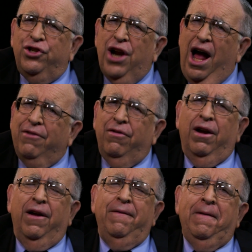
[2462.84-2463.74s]

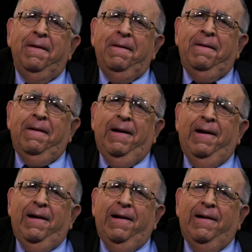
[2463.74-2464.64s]
genre.
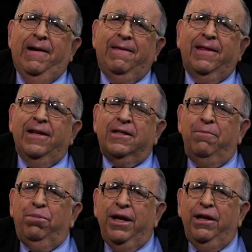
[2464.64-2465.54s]
I think that's
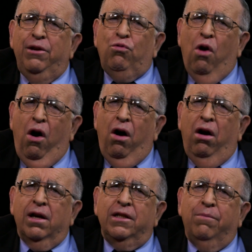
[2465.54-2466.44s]
completely
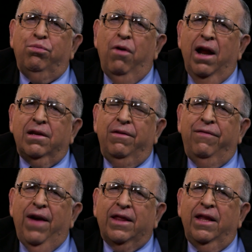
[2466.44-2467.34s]
wrong. It's a product of the
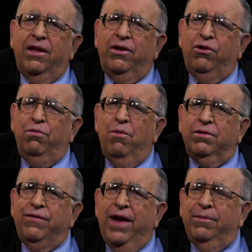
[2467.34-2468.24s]
fact that the two
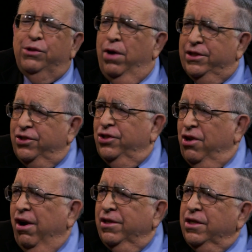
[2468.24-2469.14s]
most famous Western
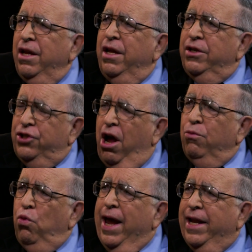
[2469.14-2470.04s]
stars,
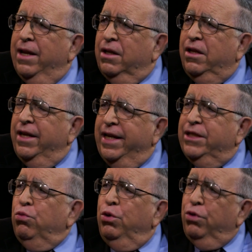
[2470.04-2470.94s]
John Wayne and Clint
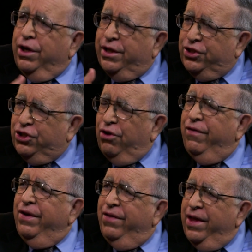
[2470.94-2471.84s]
Eastwood, were
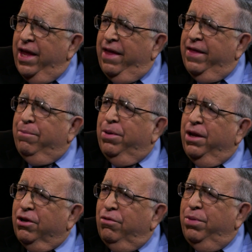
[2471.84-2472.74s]
conservative in their
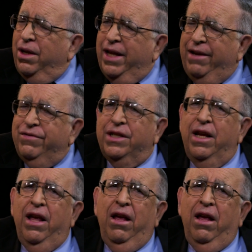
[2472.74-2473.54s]
political beliefs.